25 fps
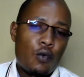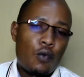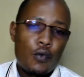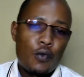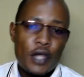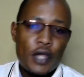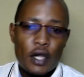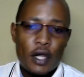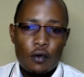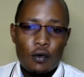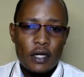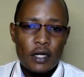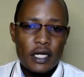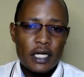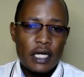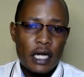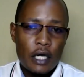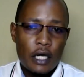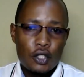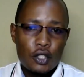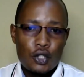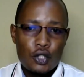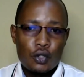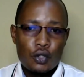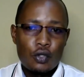we are going
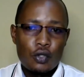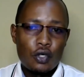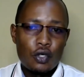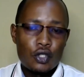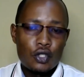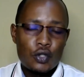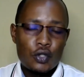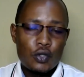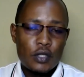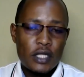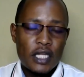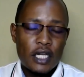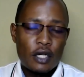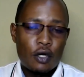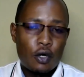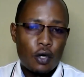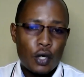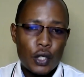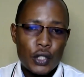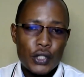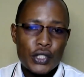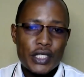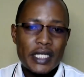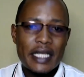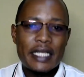now to go to the
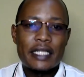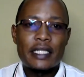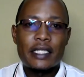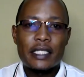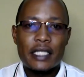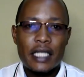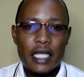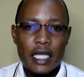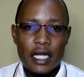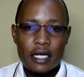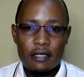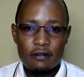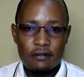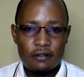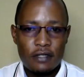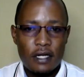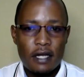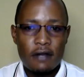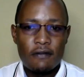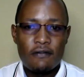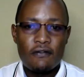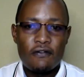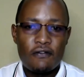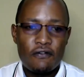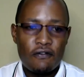course itself.
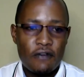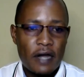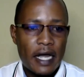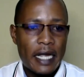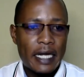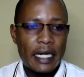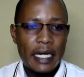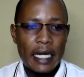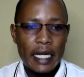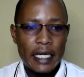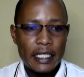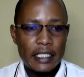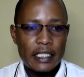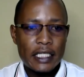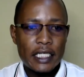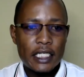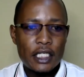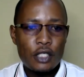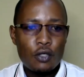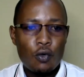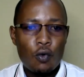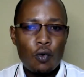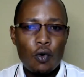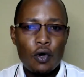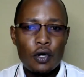I've
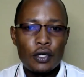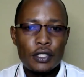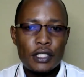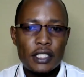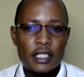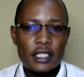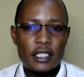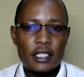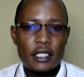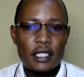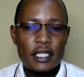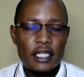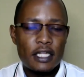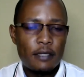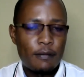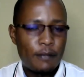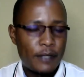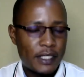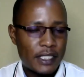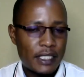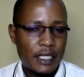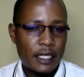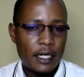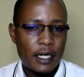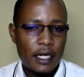highlighted what the
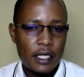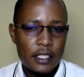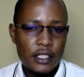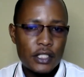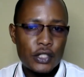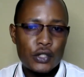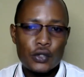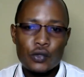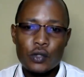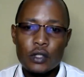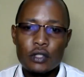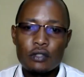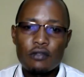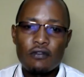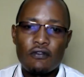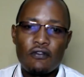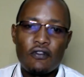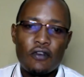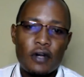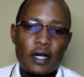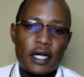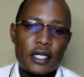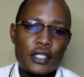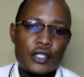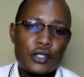masterclass is going to
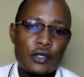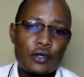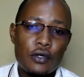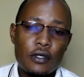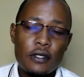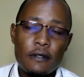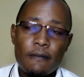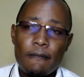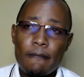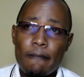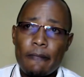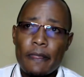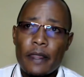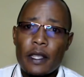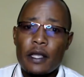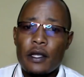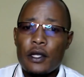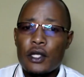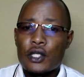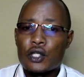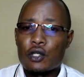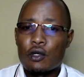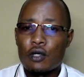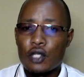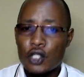focus on.
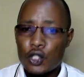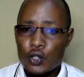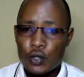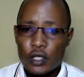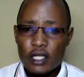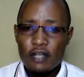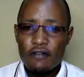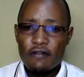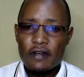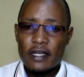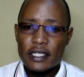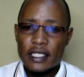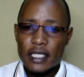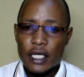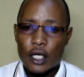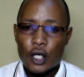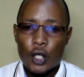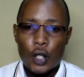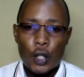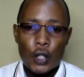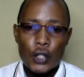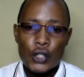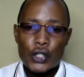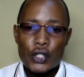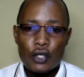So I want to give us a
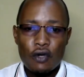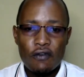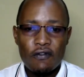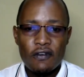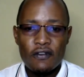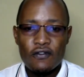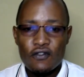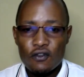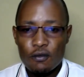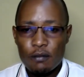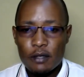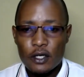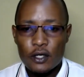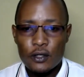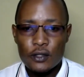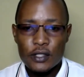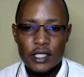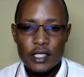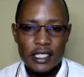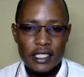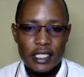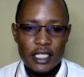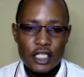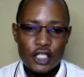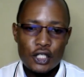course overview, because
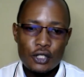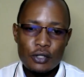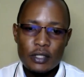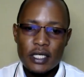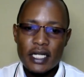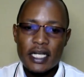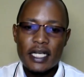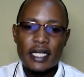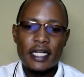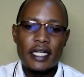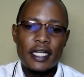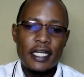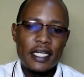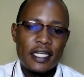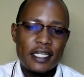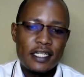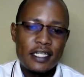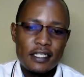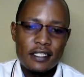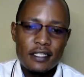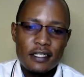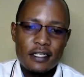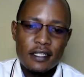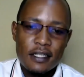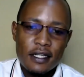I said today
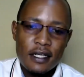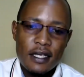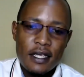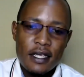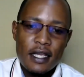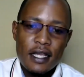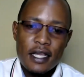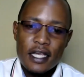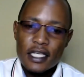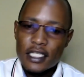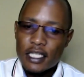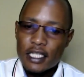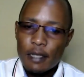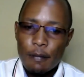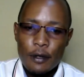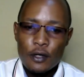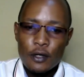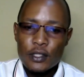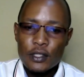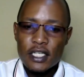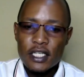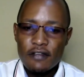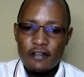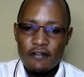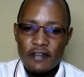again is
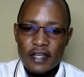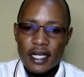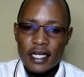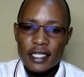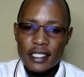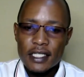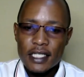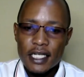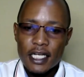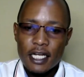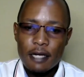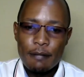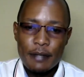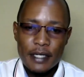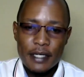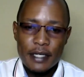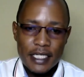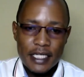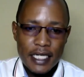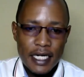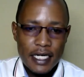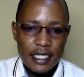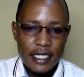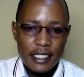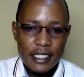about giving us an
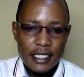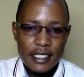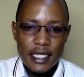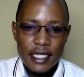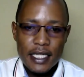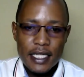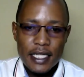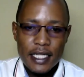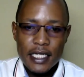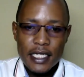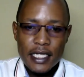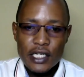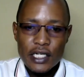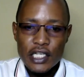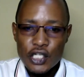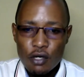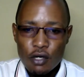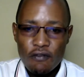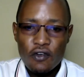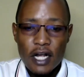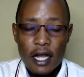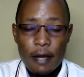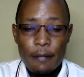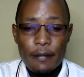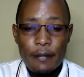appetizer, the reason
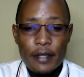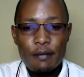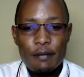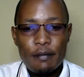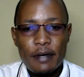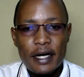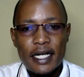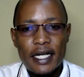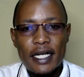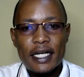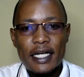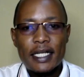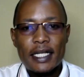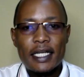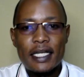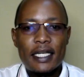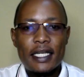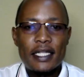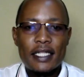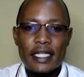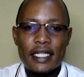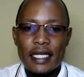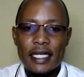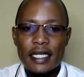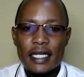for coming back
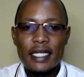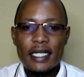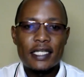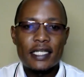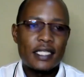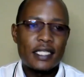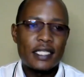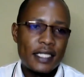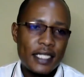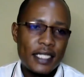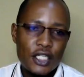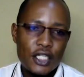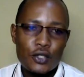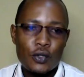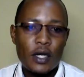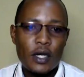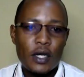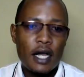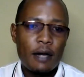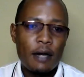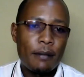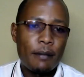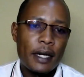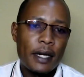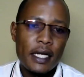again the next day to
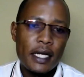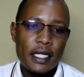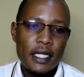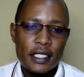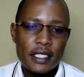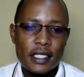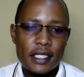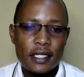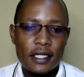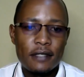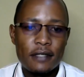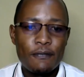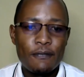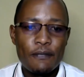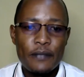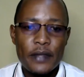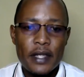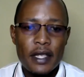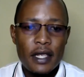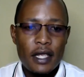come and listen